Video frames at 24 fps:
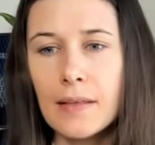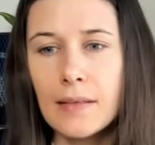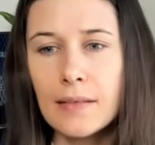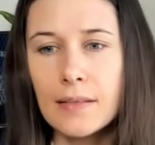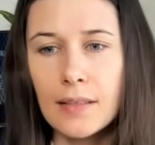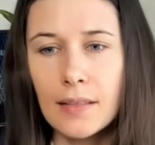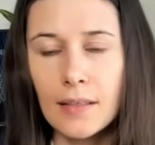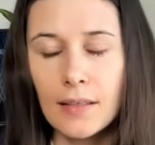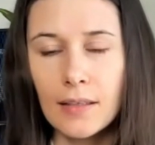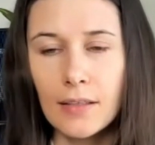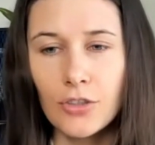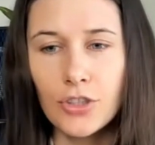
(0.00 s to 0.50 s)

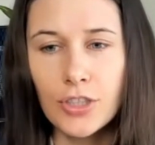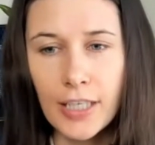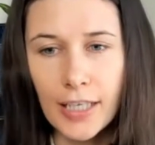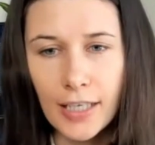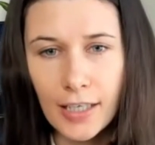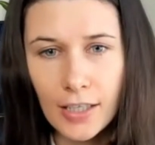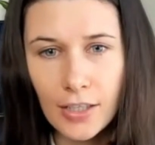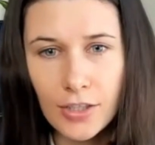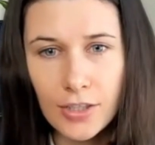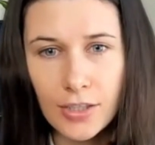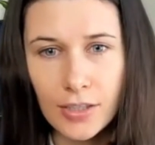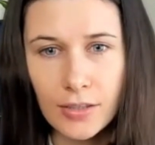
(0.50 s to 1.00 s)
the
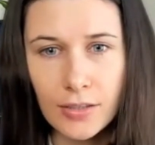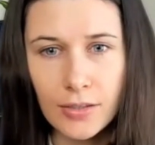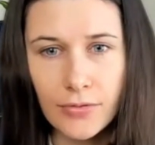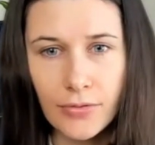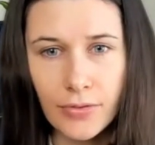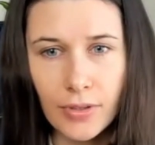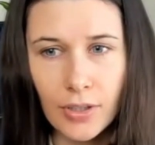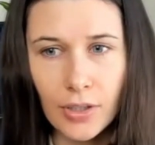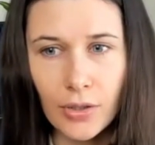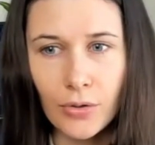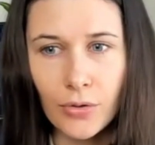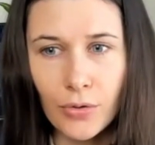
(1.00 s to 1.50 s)
changes
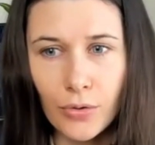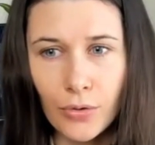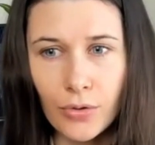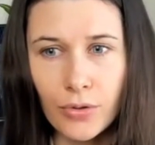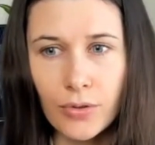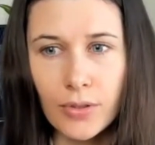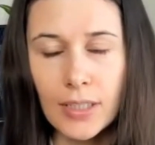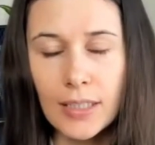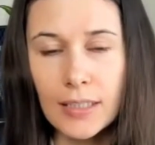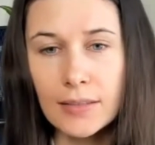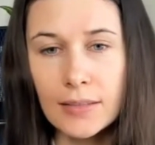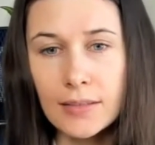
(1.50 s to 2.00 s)
will
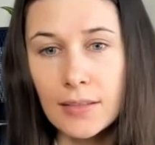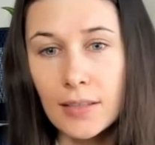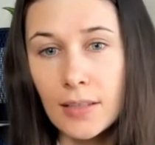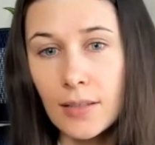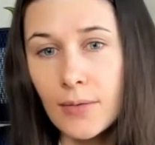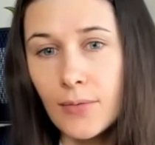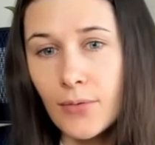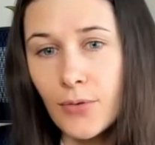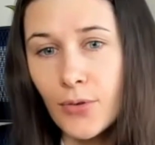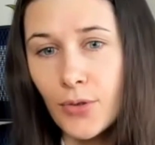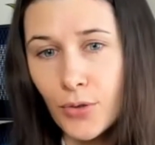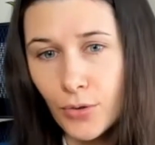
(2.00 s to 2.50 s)
occur in
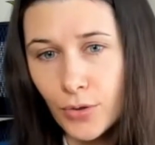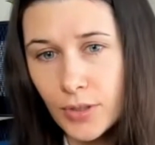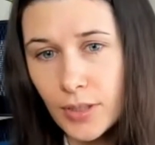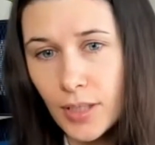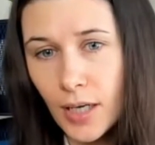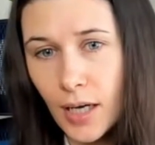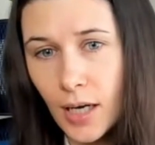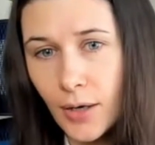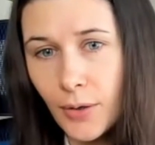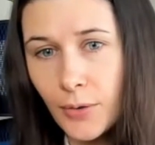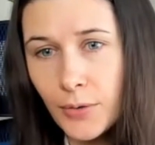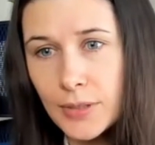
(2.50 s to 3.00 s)
the third
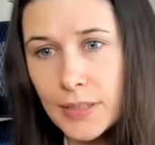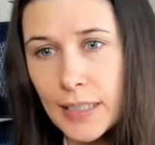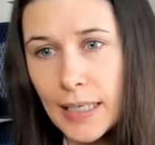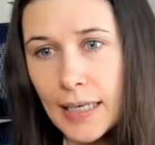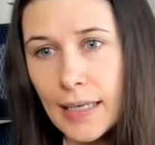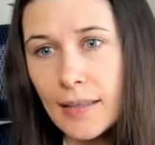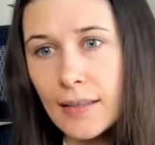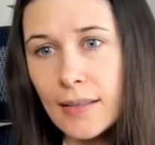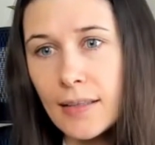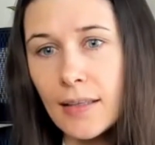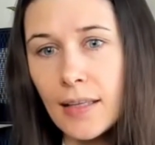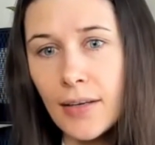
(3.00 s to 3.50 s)
house
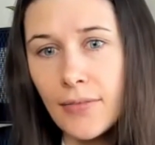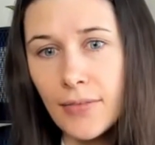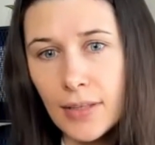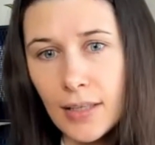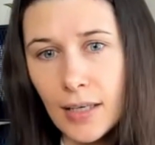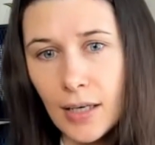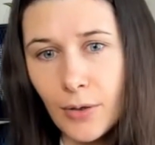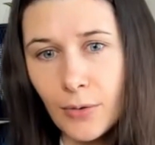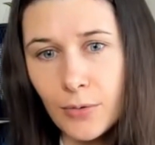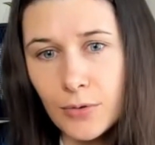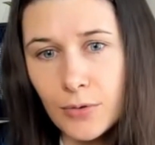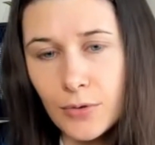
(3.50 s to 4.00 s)
and
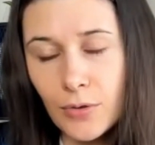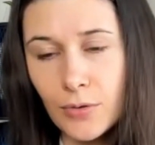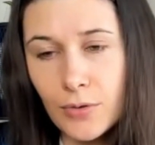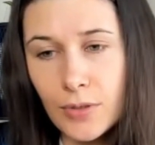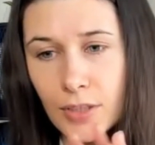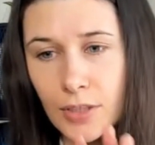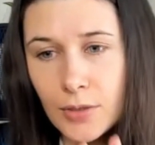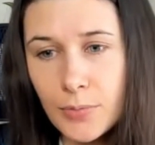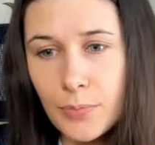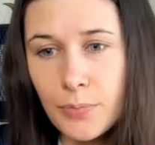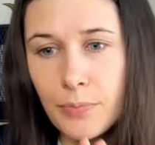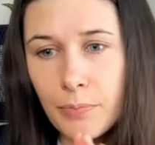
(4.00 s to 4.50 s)
11th house. So
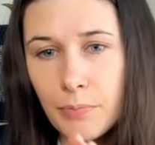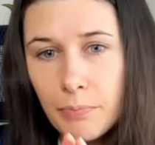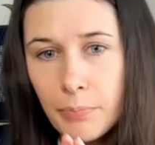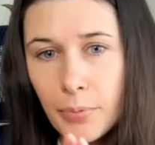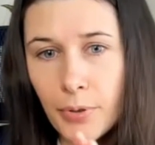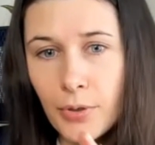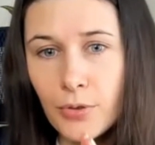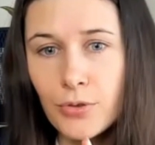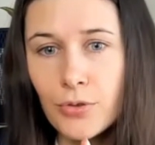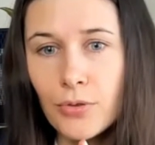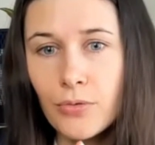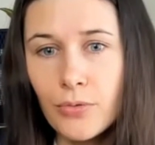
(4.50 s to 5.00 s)
this
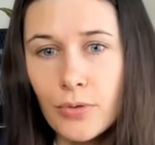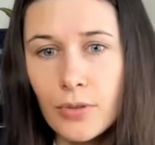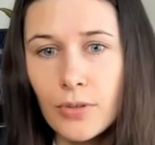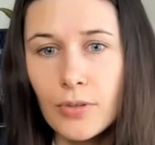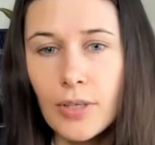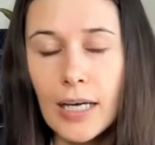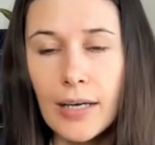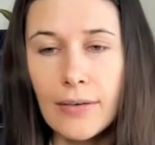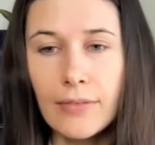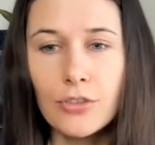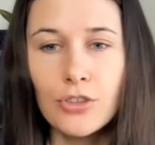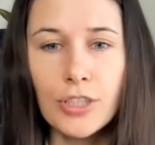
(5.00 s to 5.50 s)
person will
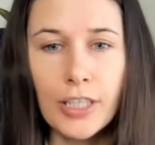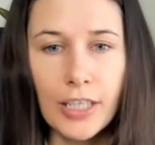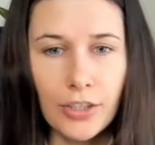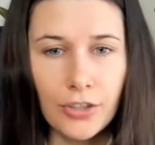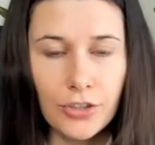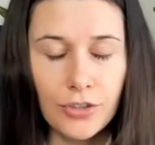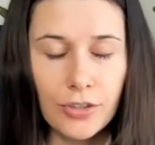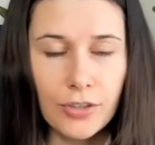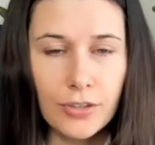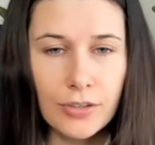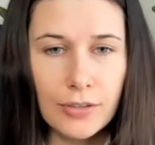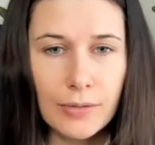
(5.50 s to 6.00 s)
have
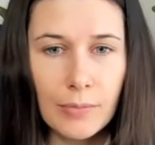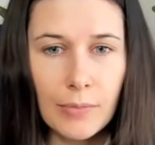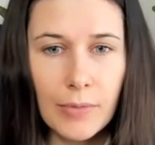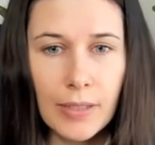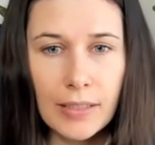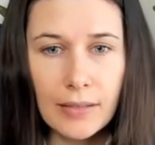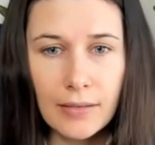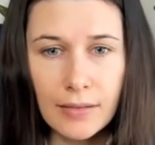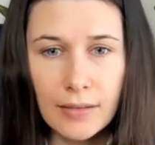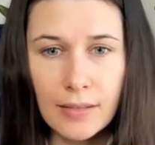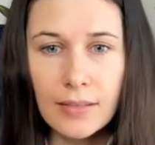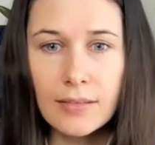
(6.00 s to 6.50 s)
changes
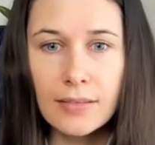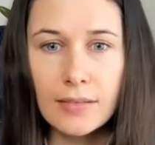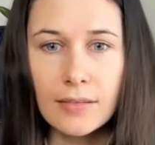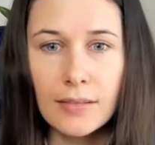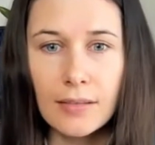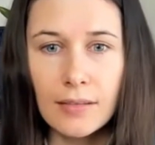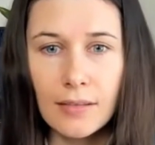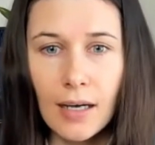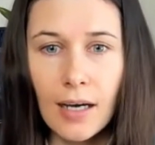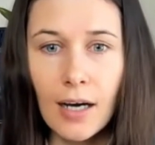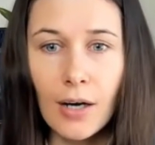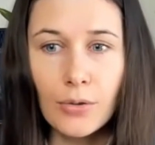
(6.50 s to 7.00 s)
in these
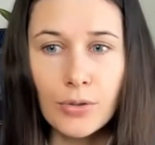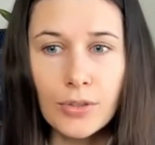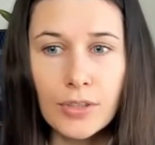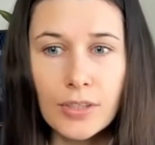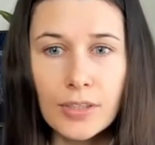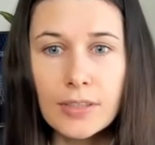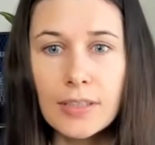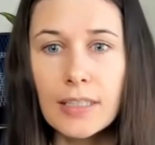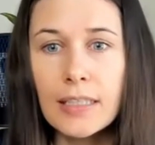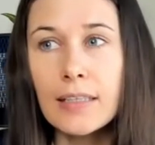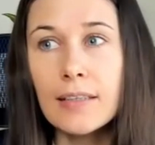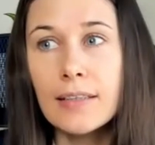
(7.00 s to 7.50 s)

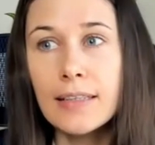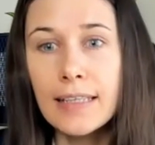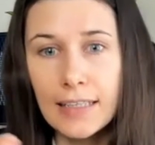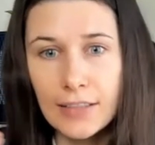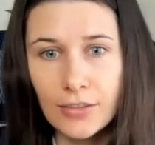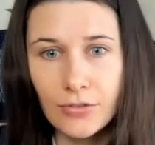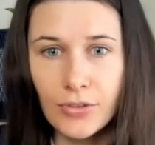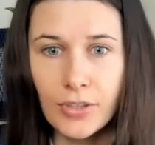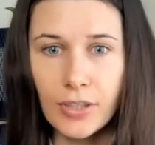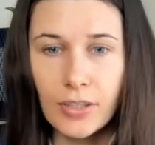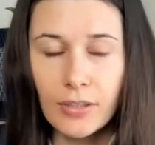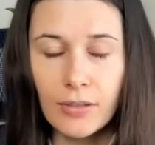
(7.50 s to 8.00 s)
houses in
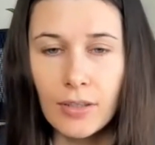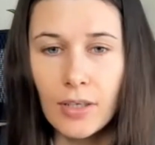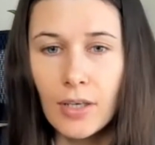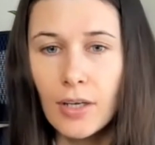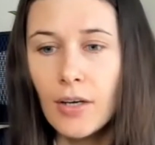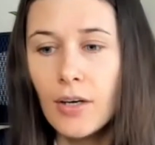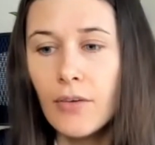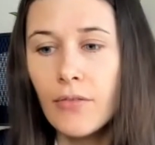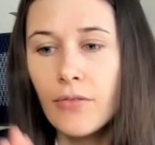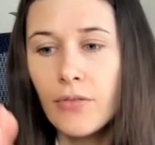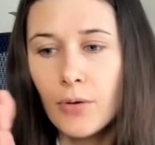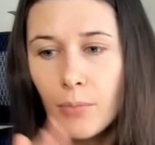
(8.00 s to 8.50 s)
next year
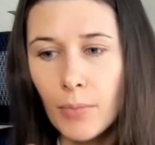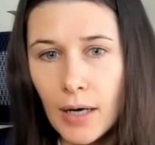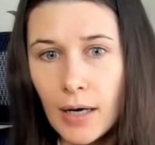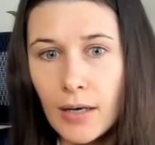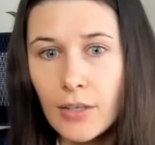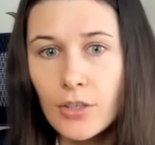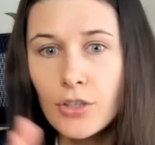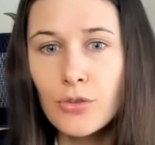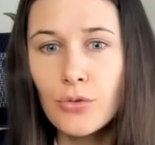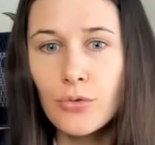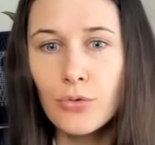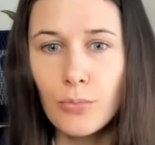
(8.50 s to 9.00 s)
from
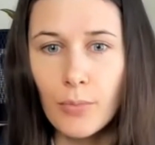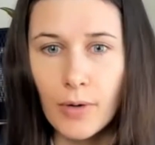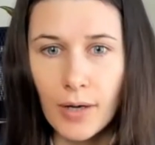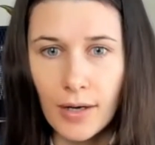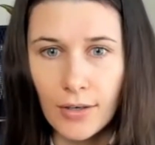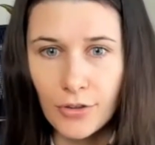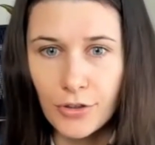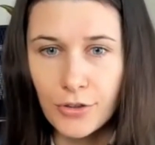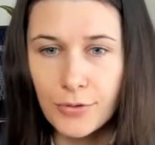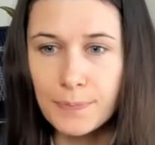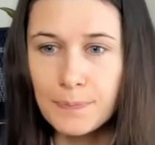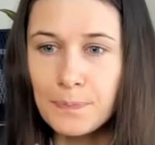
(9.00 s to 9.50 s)
March to
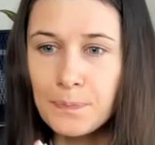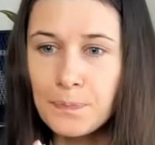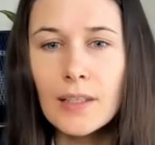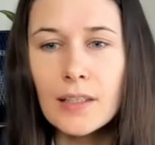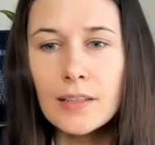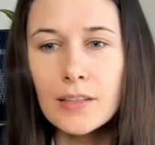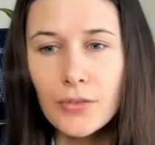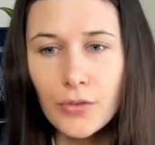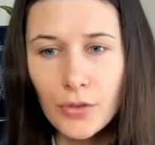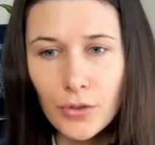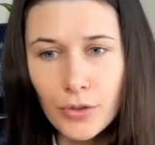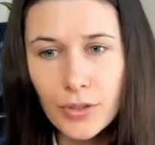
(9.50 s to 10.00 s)
March.
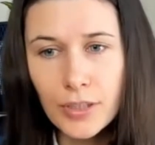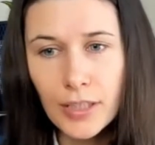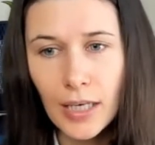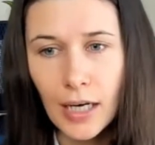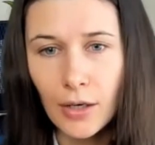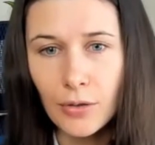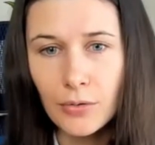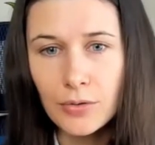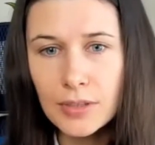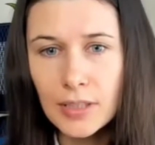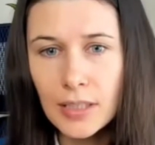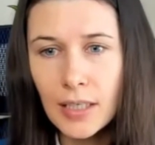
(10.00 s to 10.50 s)
The third
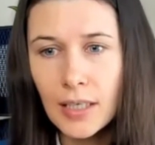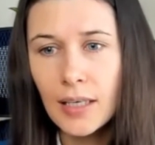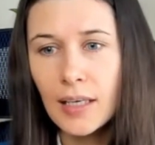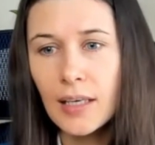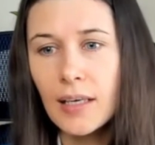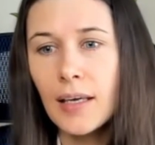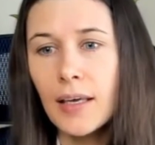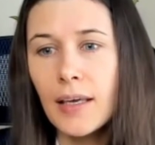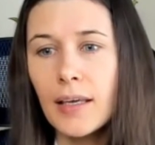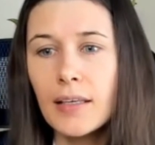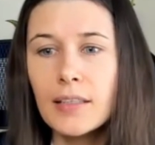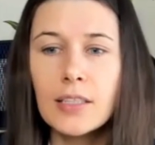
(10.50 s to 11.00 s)
house
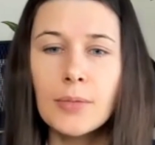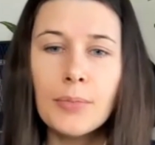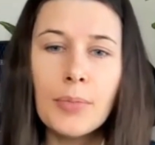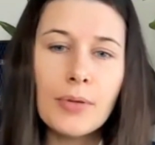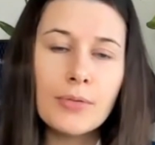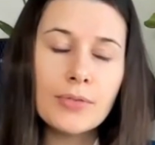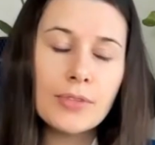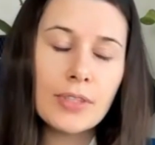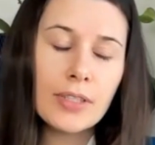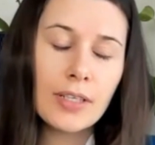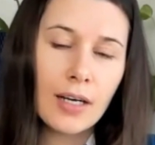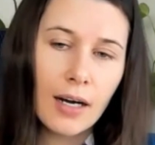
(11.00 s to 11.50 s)
is
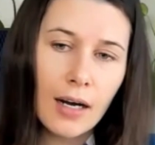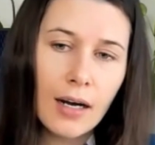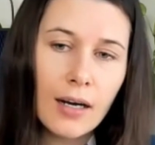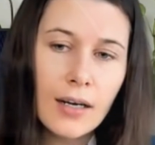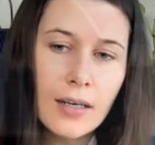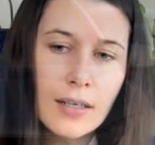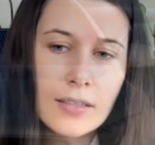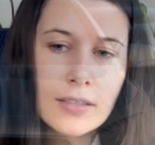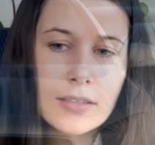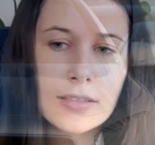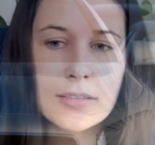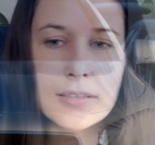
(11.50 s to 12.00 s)
about the
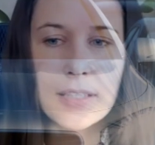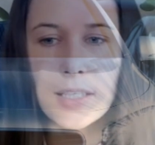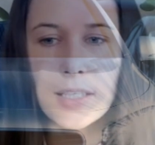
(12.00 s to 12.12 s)
cars,